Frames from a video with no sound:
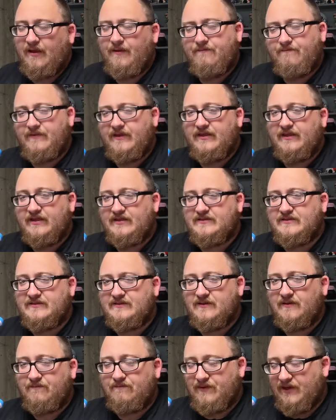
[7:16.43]
I think
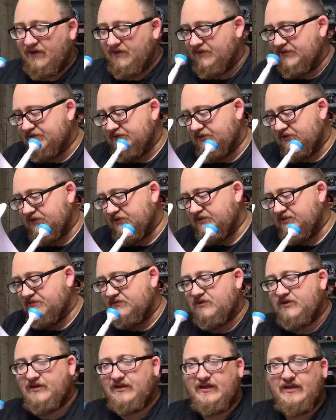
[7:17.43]
that's about as good as I'm
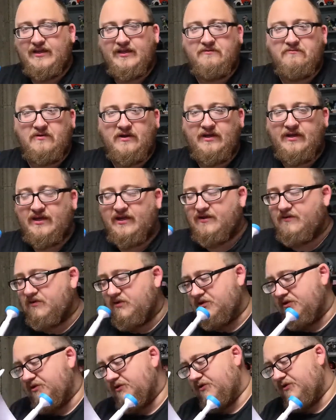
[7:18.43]
going to get it right now.
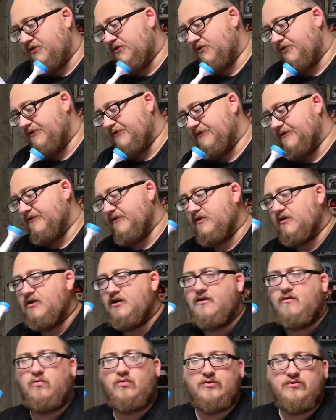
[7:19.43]

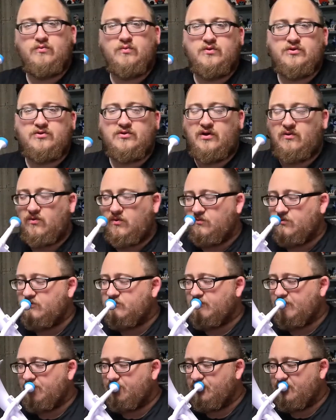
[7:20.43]
We'll try one more
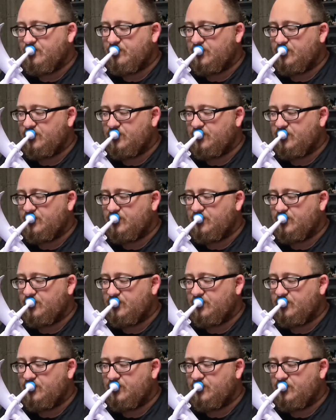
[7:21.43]
time.